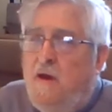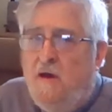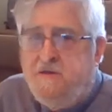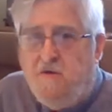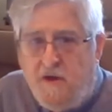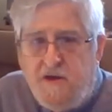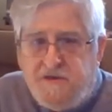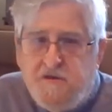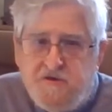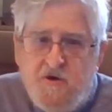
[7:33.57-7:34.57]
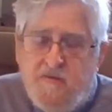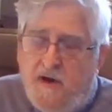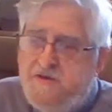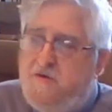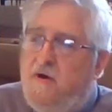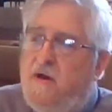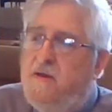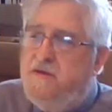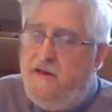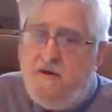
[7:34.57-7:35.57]
So it is to Schumann's credit
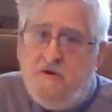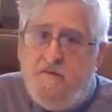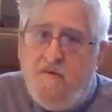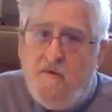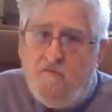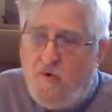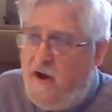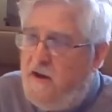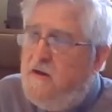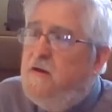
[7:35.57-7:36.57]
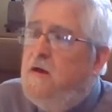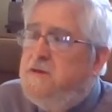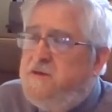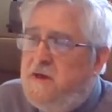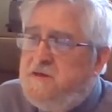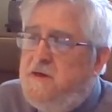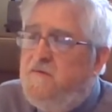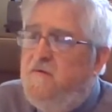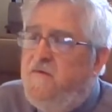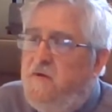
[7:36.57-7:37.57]
that he could write 6
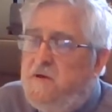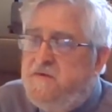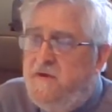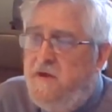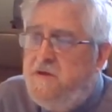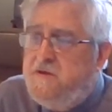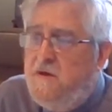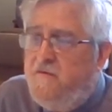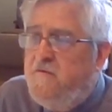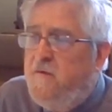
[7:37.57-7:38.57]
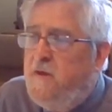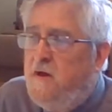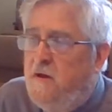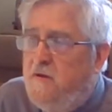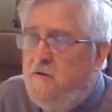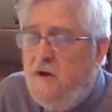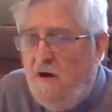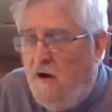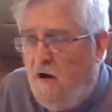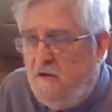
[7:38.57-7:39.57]
different fugues, each different from the other,
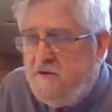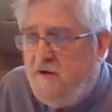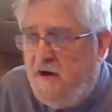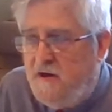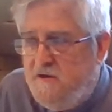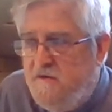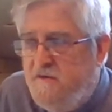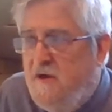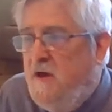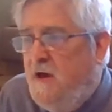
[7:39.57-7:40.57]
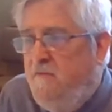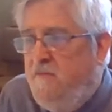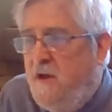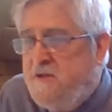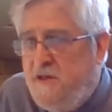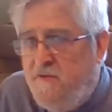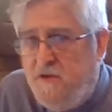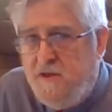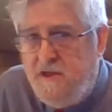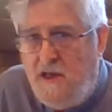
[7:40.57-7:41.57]
all attractive, and base them on
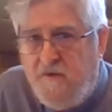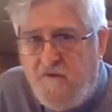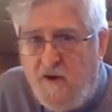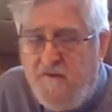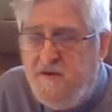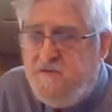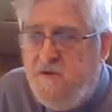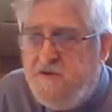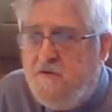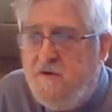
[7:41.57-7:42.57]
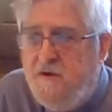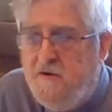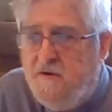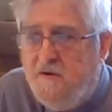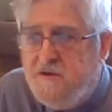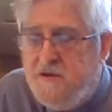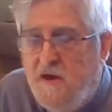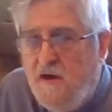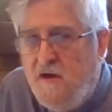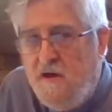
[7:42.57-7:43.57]
the name of one of his musical heroes.
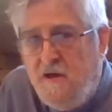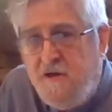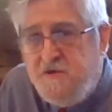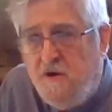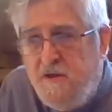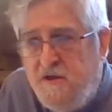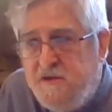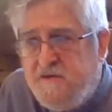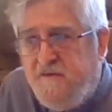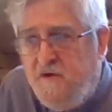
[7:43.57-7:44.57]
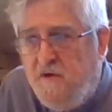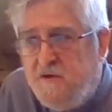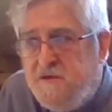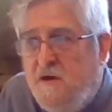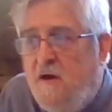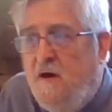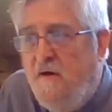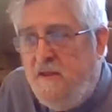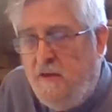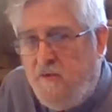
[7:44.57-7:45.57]
Enjoy these fugues,
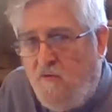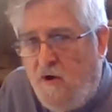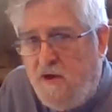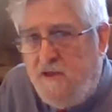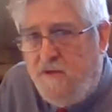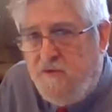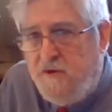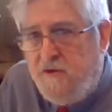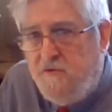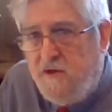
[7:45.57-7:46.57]
number 1 and number 3.